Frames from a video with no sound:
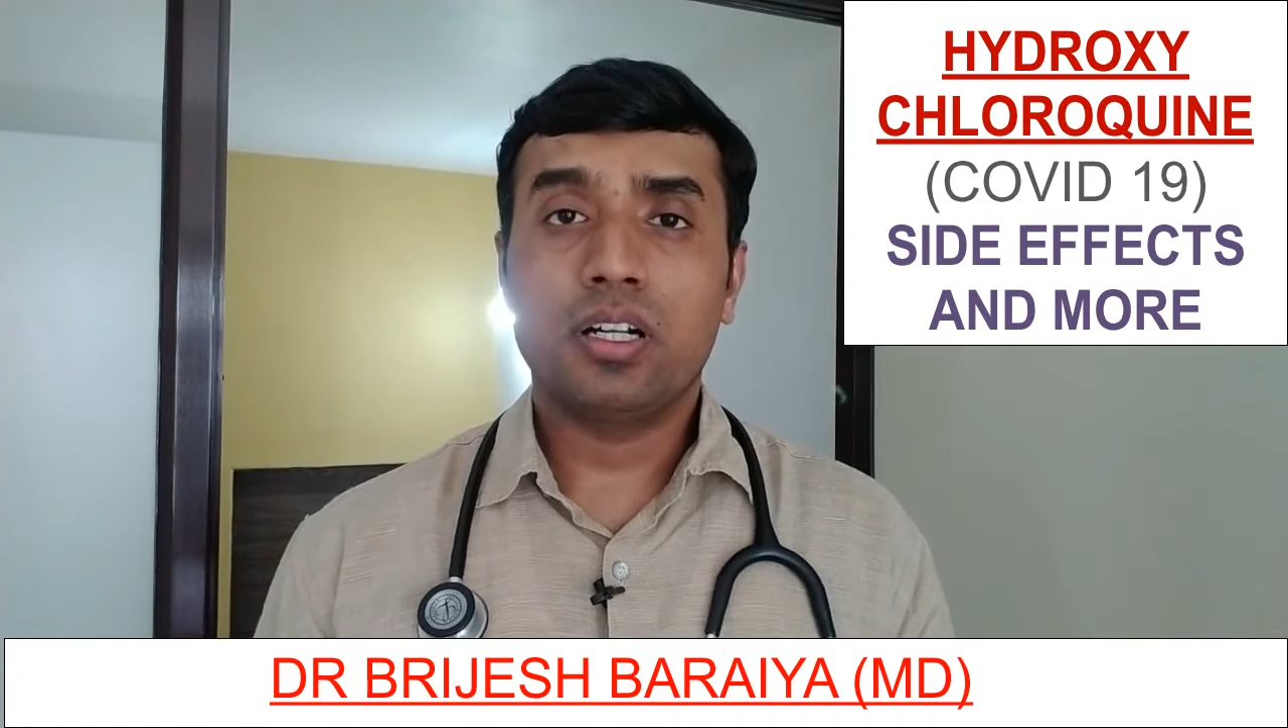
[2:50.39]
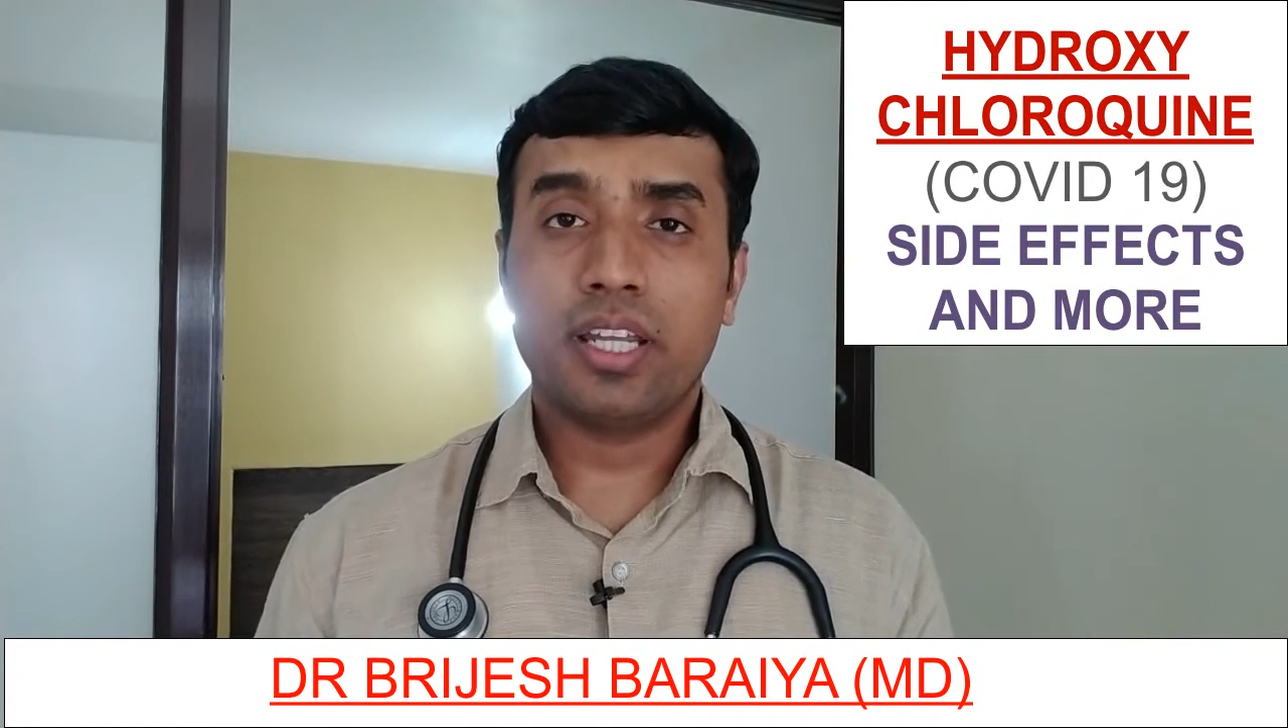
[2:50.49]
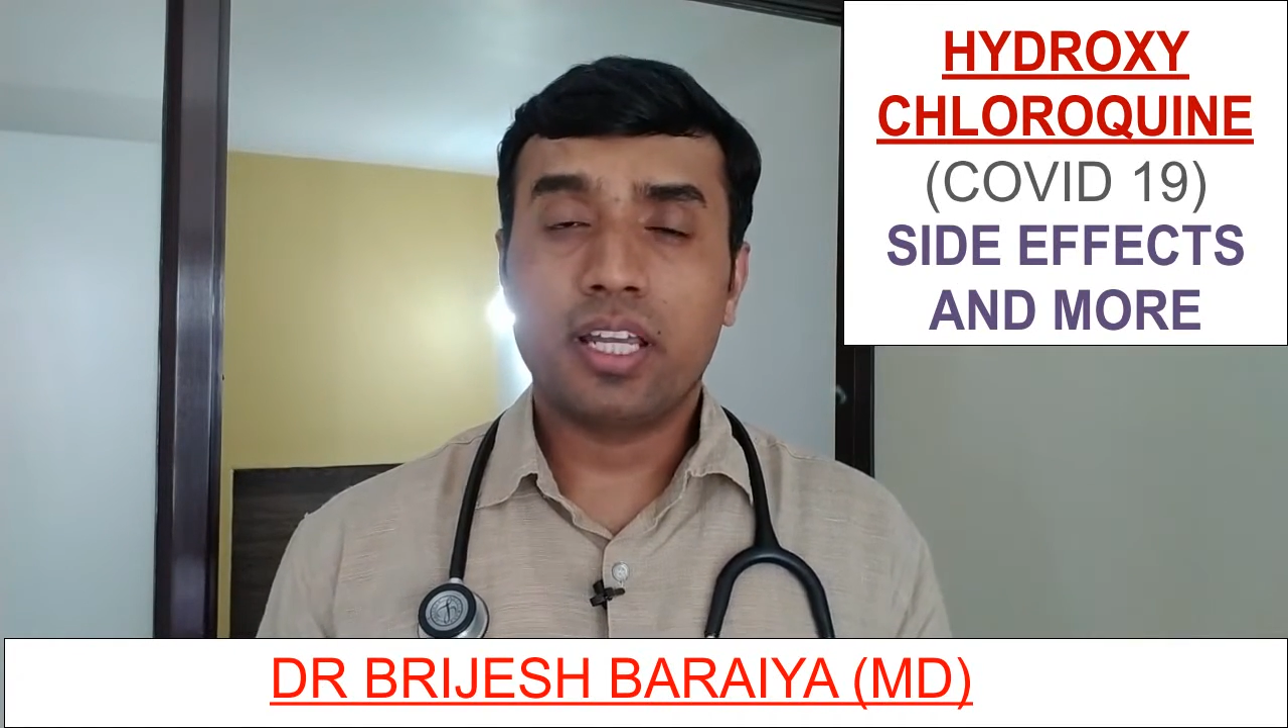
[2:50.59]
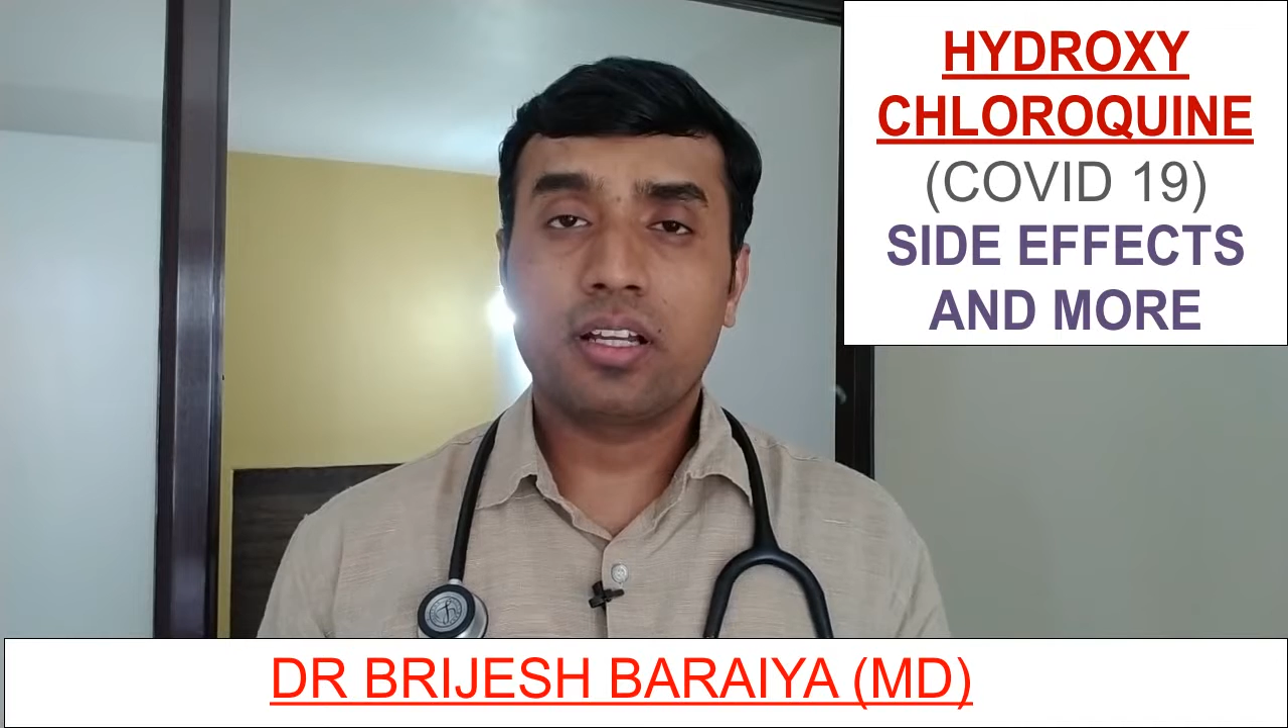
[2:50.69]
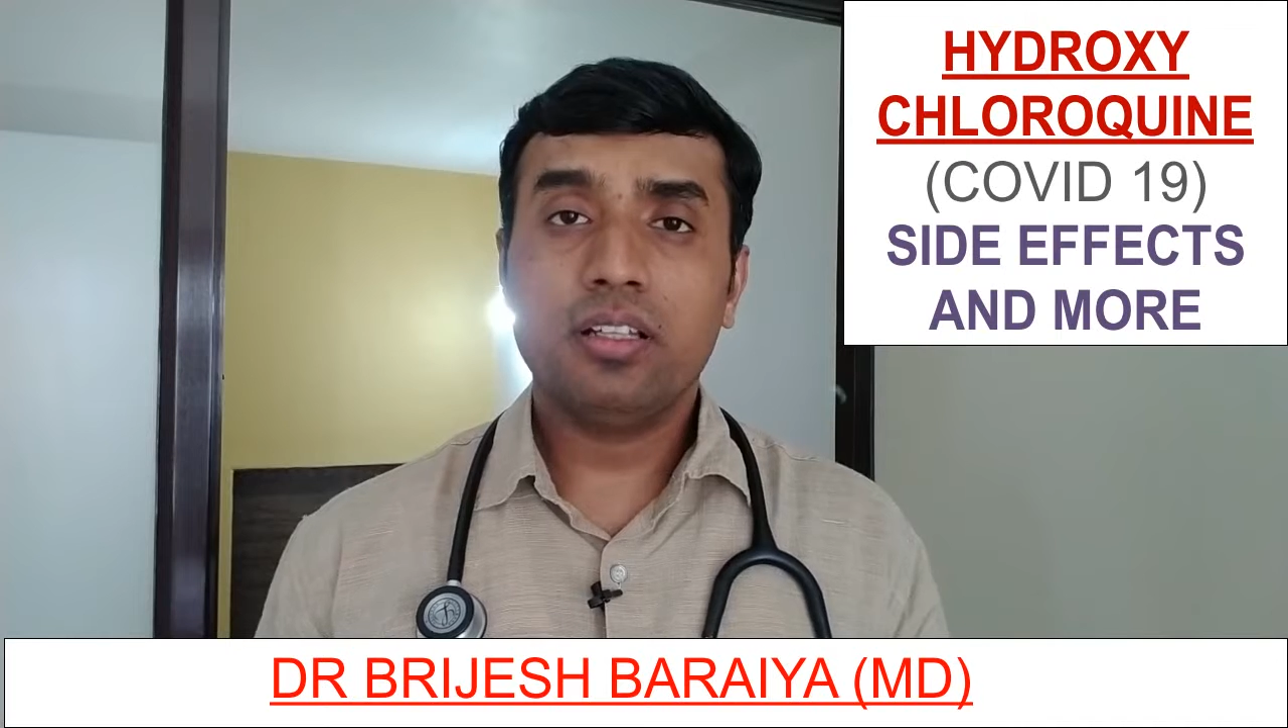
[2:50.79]

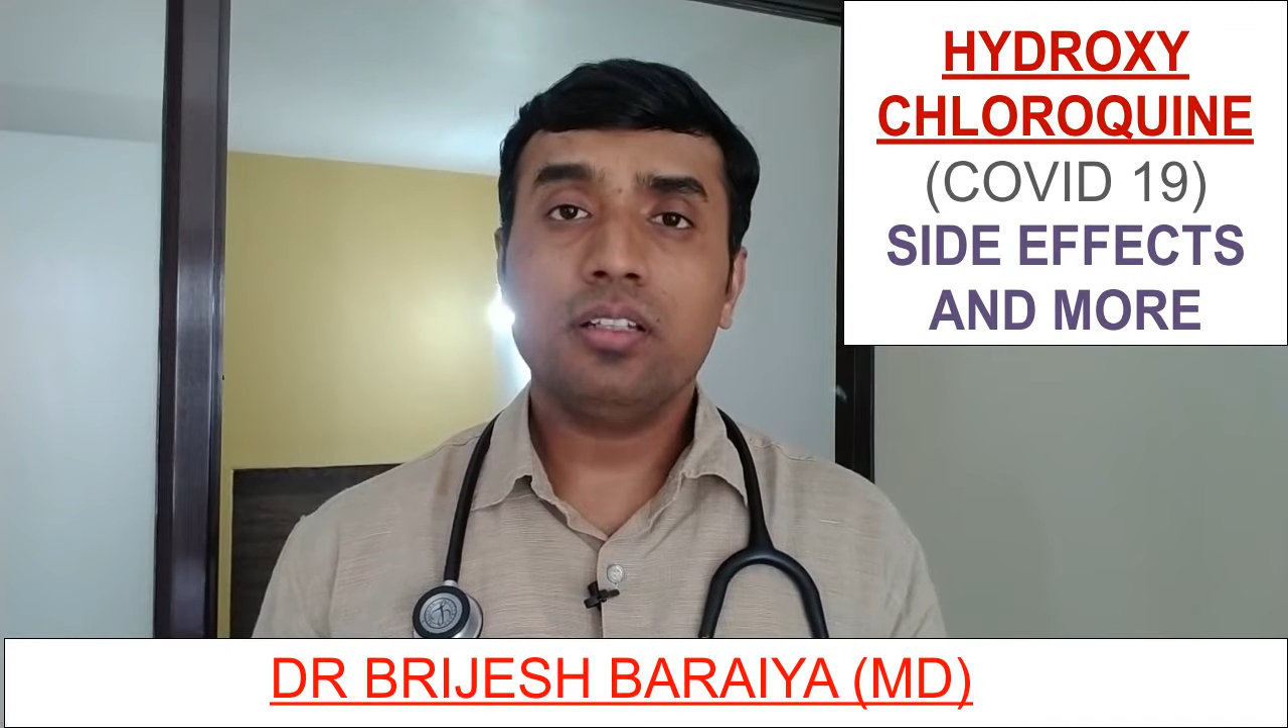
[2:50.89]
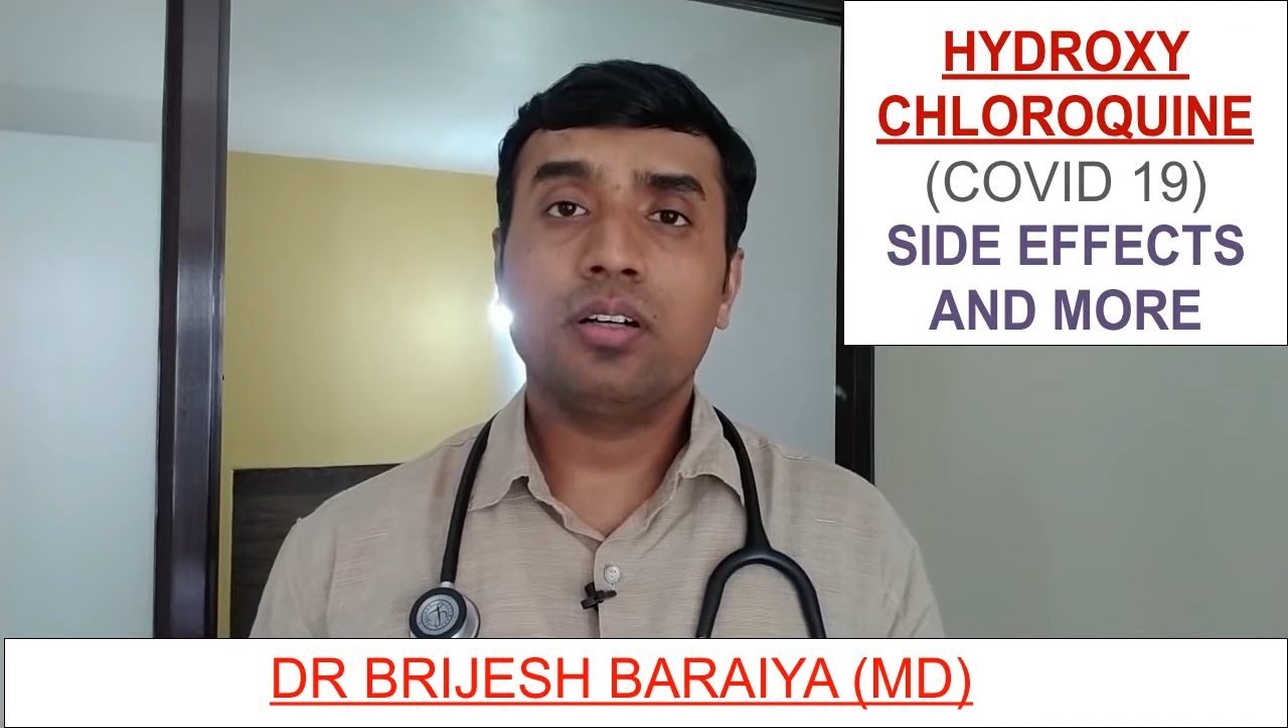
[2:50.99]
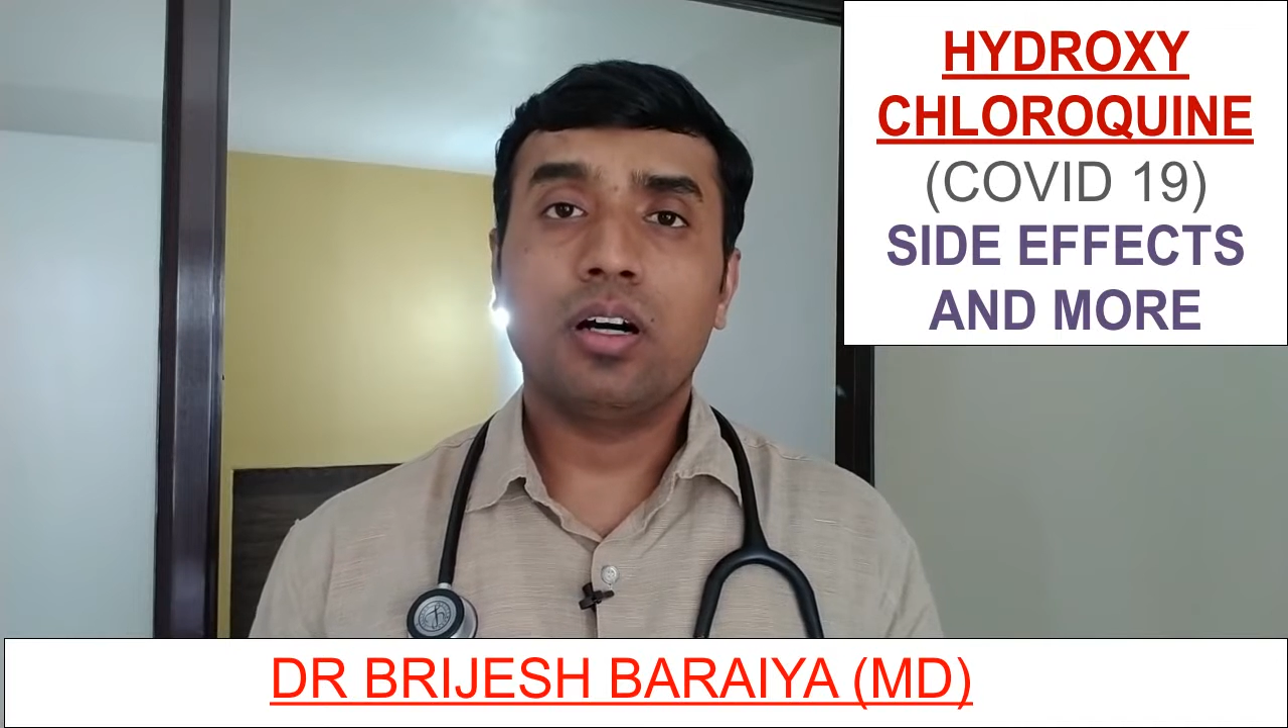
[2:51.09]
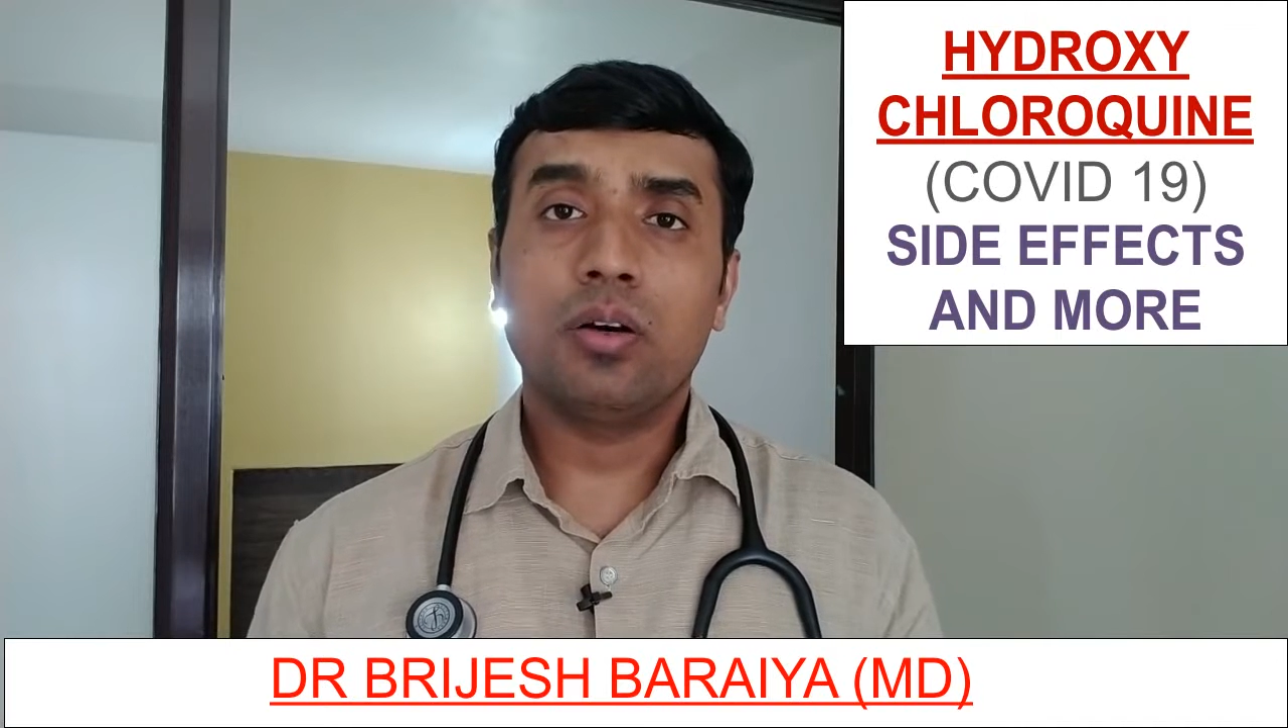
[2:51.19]
taken